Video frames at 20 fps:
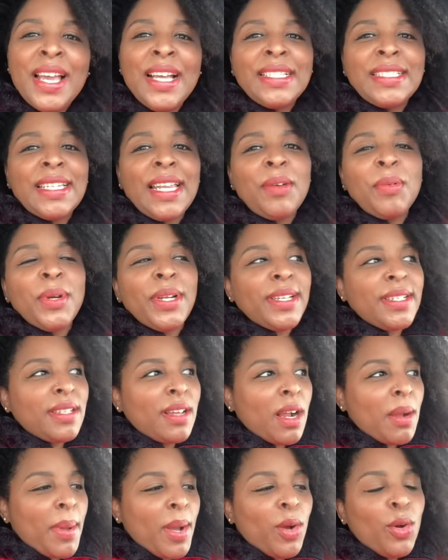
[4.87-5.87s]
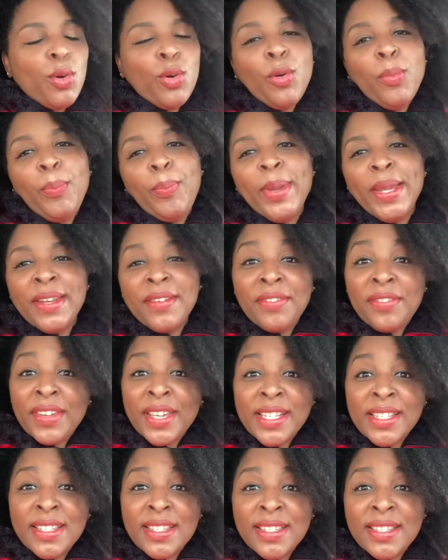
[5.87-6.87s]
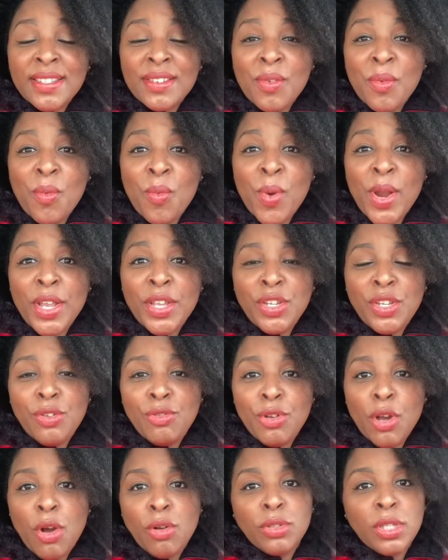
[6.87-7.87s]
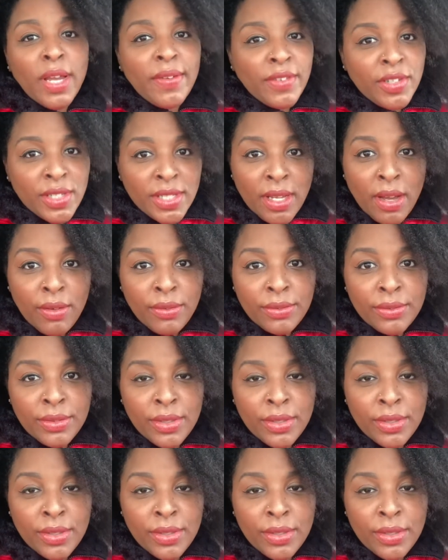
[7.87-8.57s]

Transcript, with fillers: Today we're going to talk about who benefits when you don't love yourself.